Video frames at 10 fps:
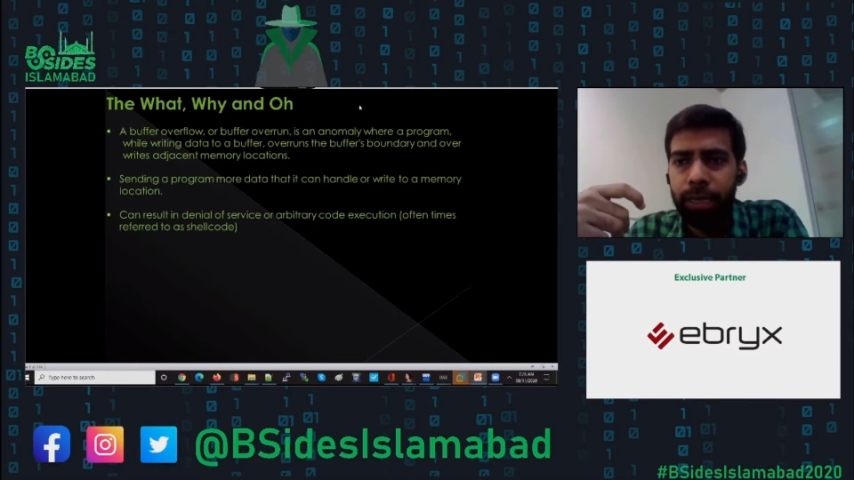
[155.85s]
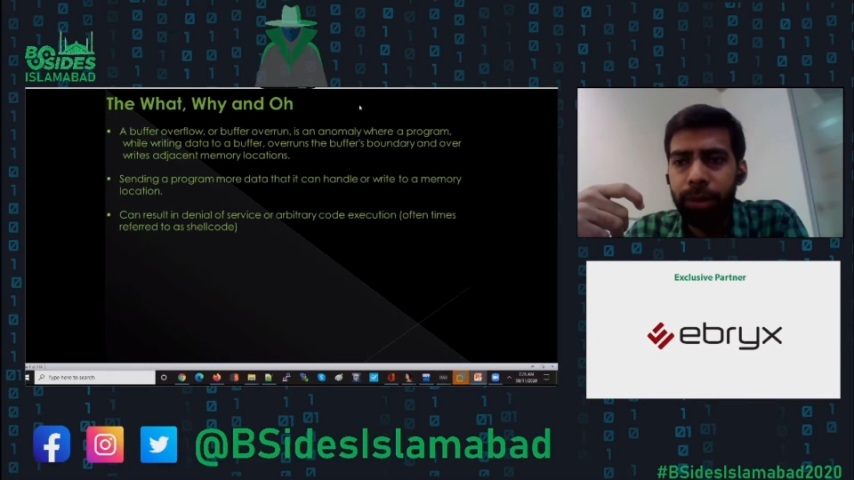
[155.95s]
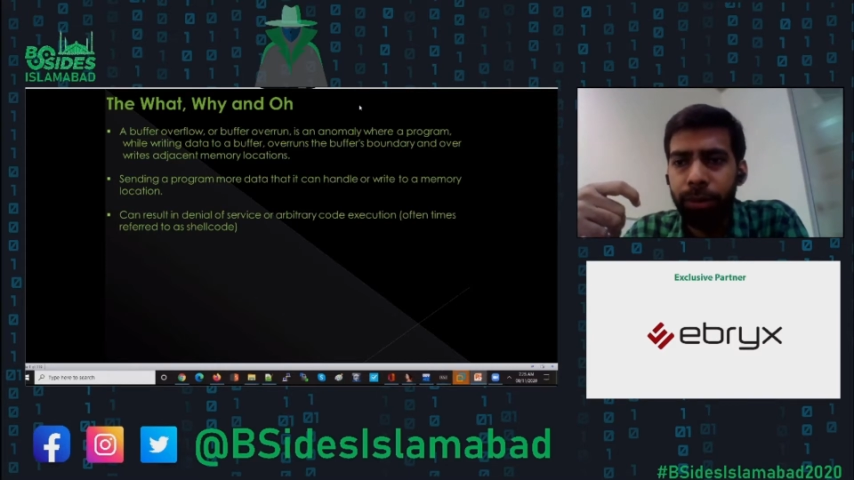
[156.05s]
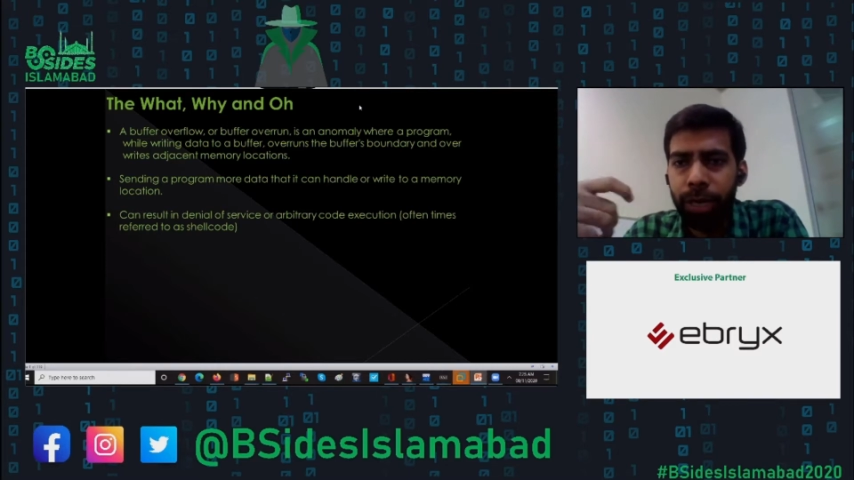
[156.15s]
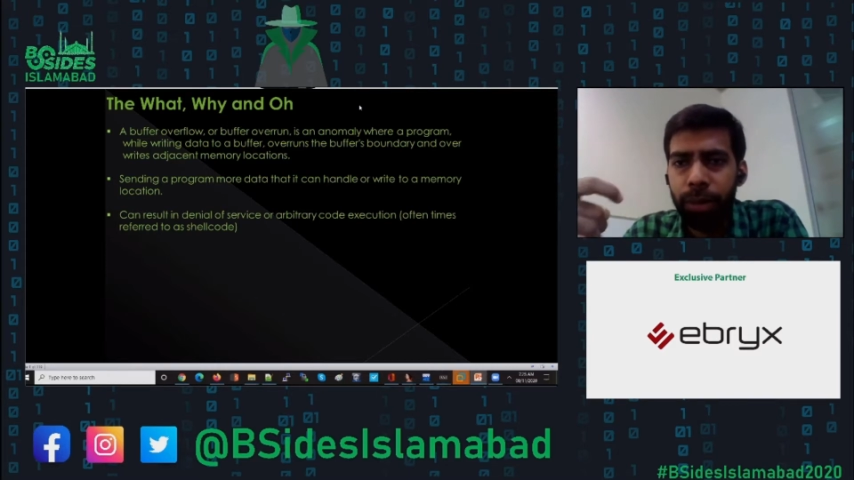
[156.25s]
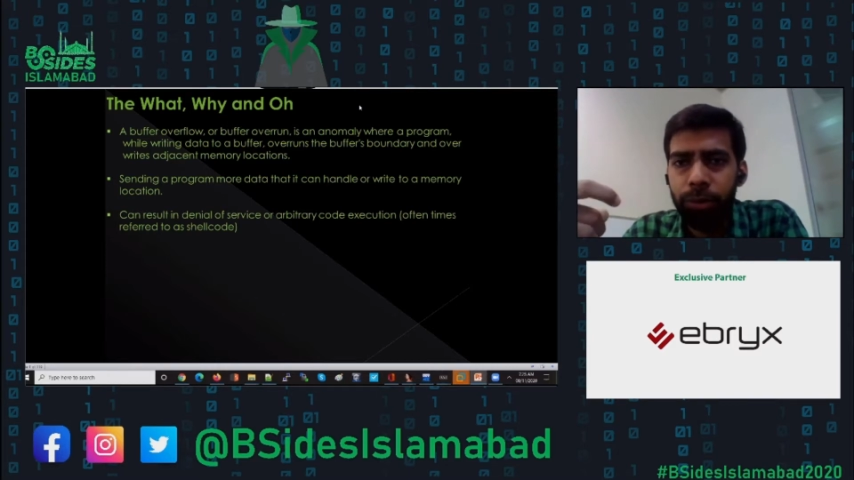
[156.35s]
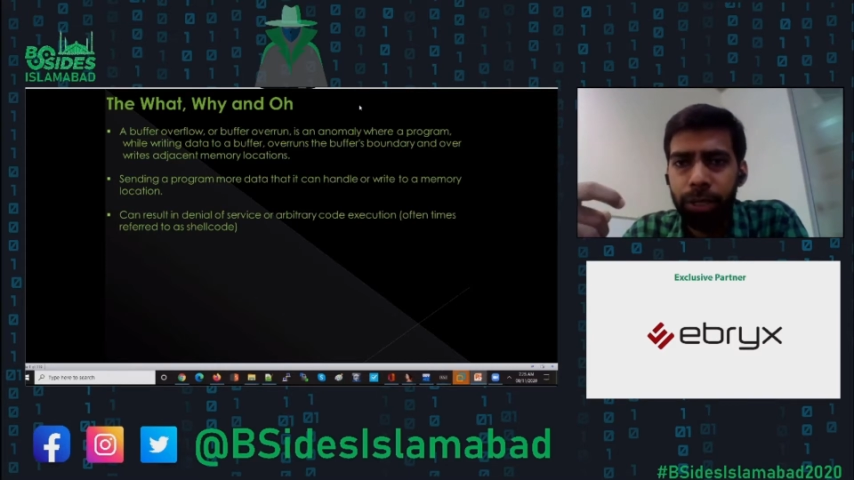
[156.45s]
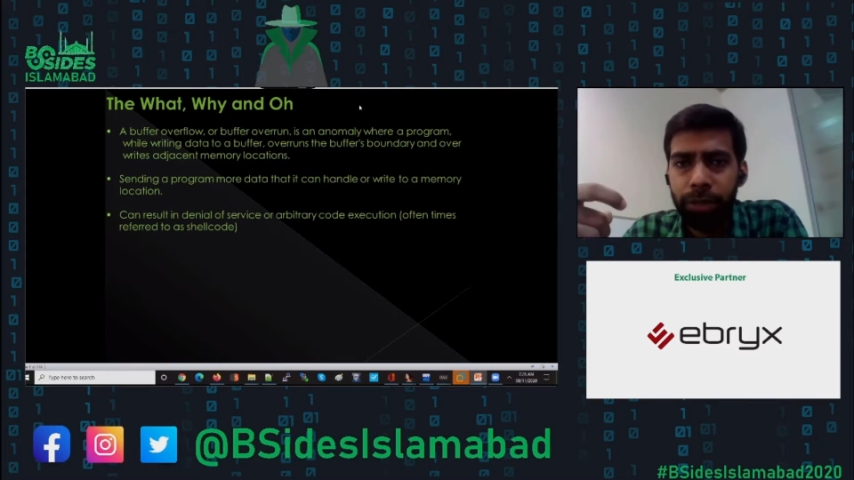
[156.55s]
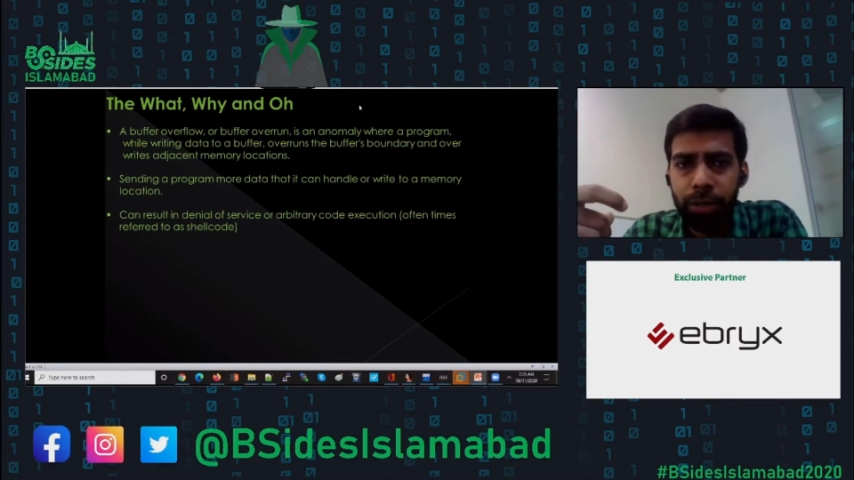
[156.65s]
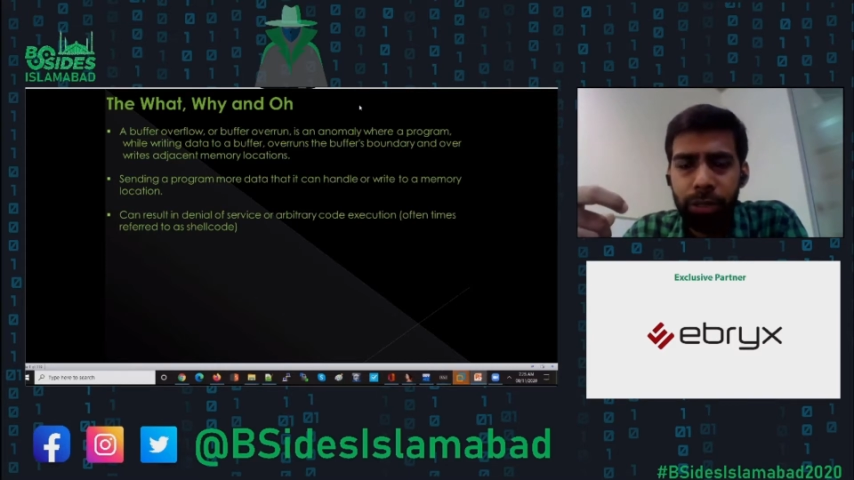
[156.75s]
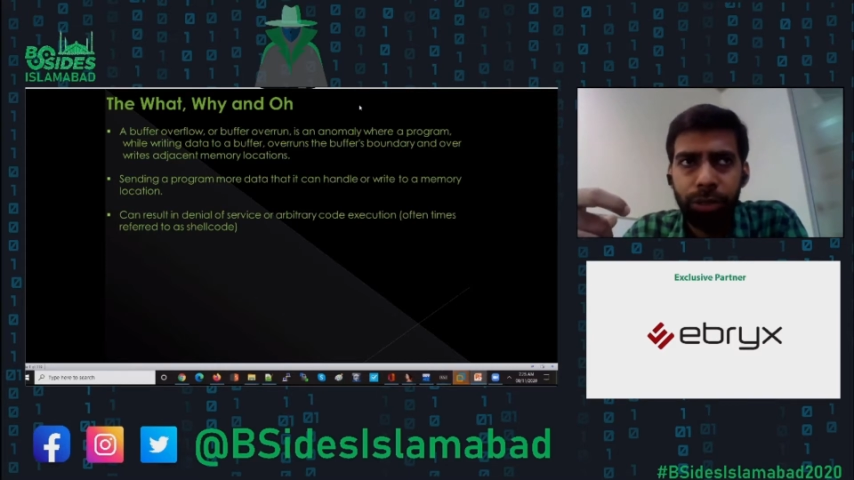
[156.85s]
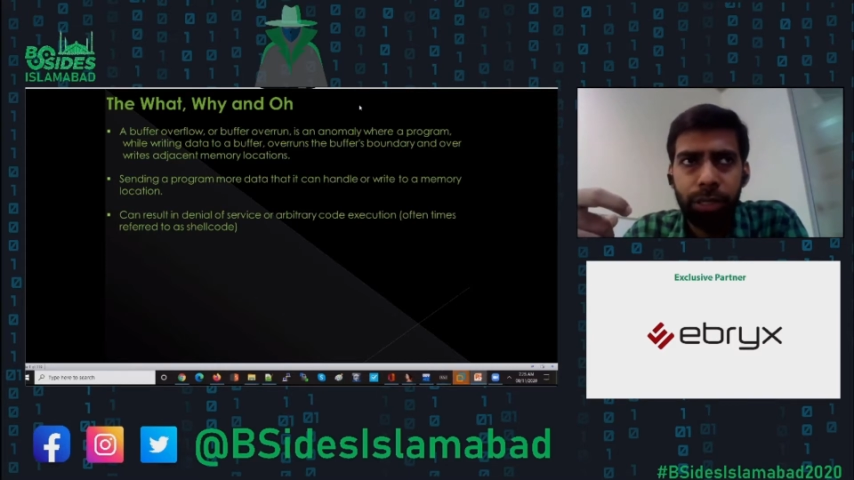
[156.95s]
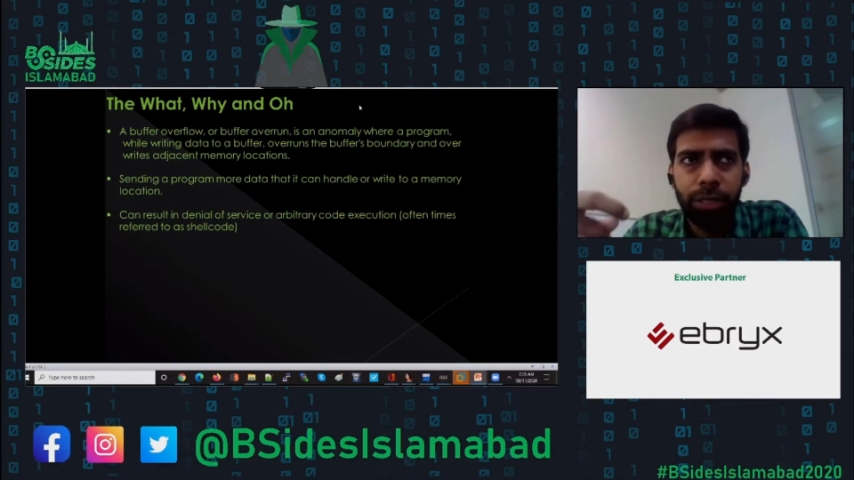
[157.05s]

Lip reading: the program would eventually